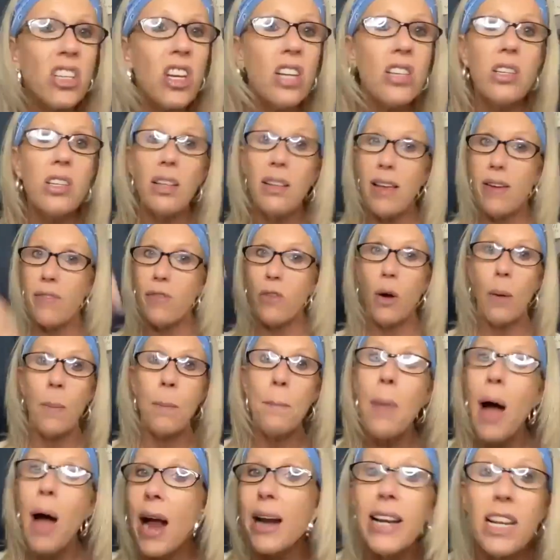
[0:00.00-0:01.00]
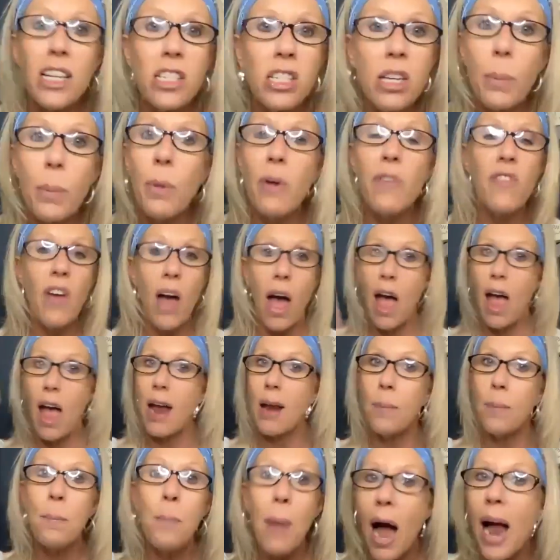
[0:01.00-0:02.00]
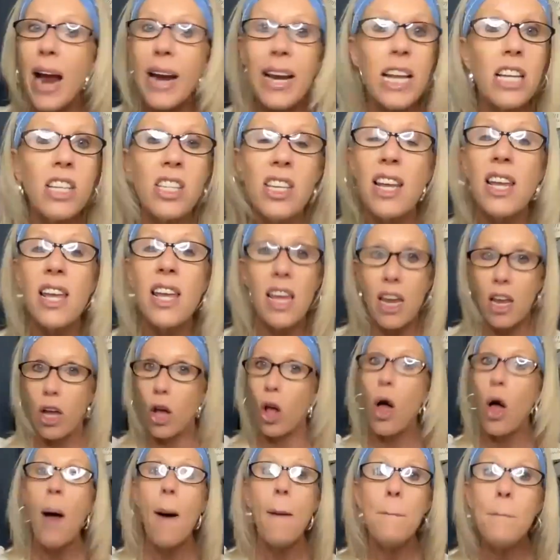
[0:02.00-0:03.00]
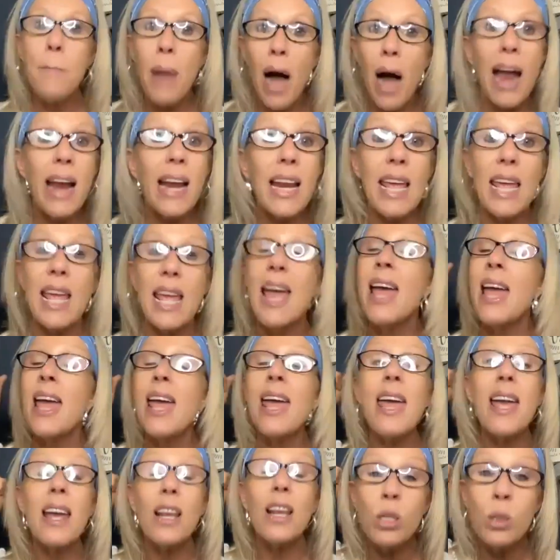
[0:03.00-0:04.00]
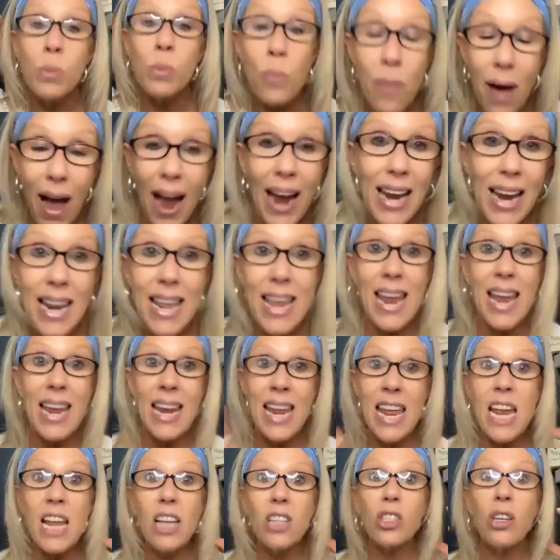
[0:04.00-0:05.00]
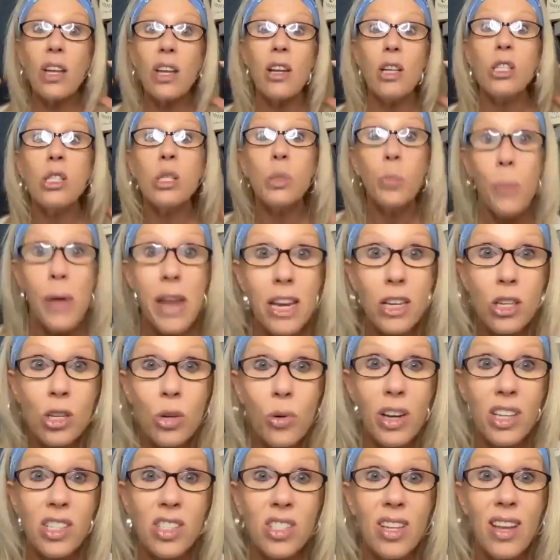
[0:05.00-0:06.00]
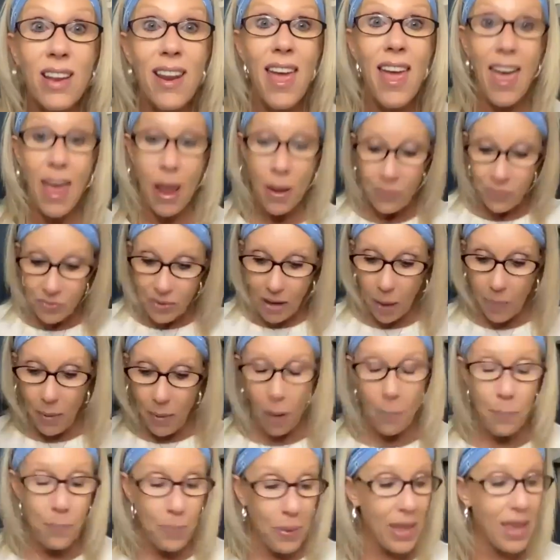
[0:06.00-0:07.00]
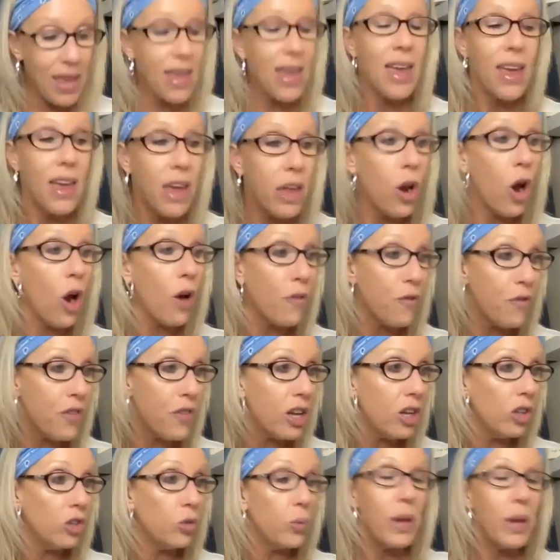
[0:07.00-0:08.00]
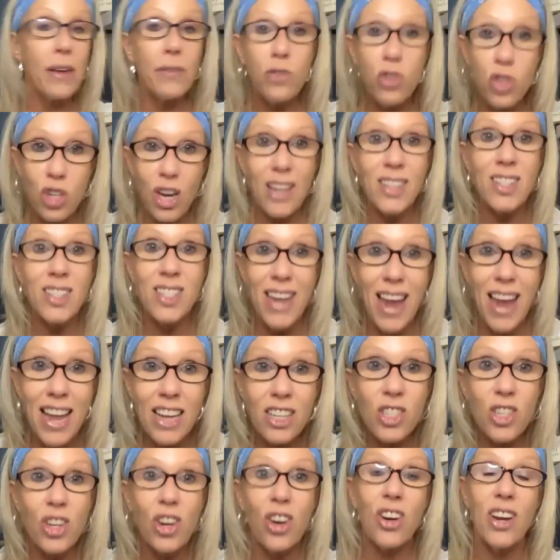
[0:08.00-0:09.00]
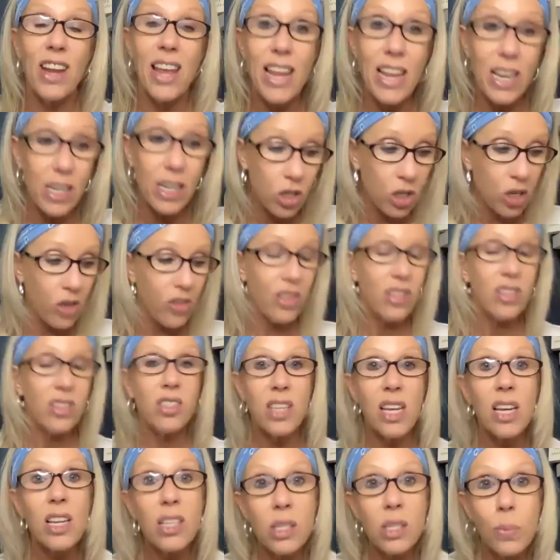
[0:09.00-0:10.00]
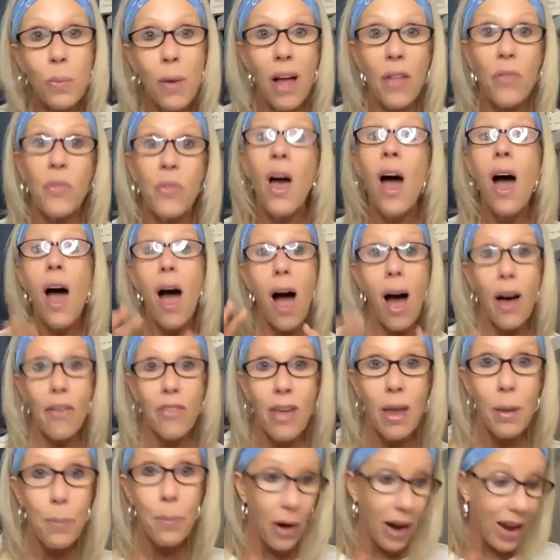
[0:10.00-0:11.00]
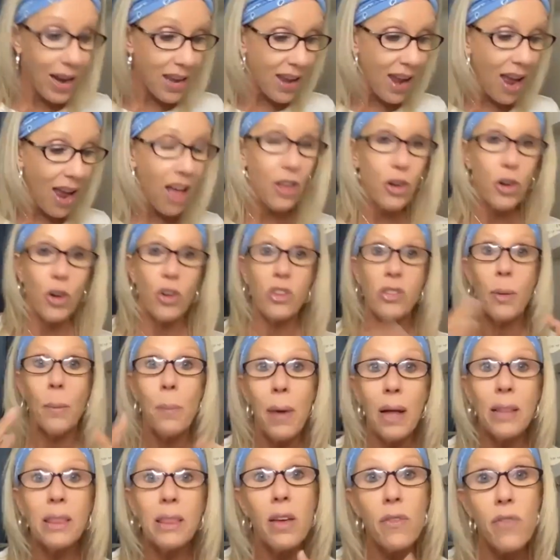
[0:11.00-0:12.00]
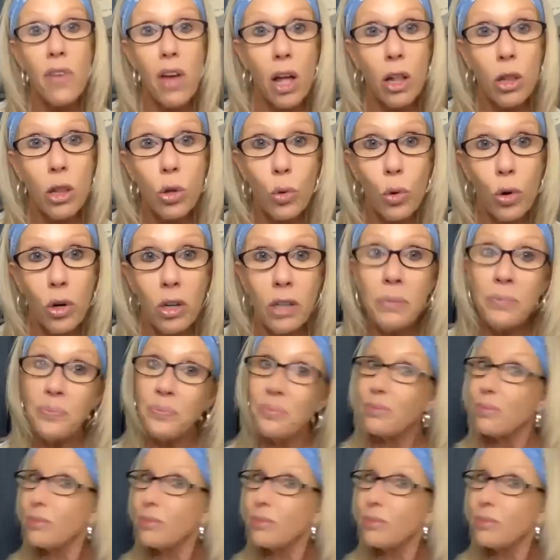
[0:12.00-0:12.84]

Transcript: to deliver, mighty to provide, mighty to heal, mighty. He is mighty. And he is going to speak to us today about being in our field. We have just entered into the sixth month on the Hebraic calendar, the month of Elul.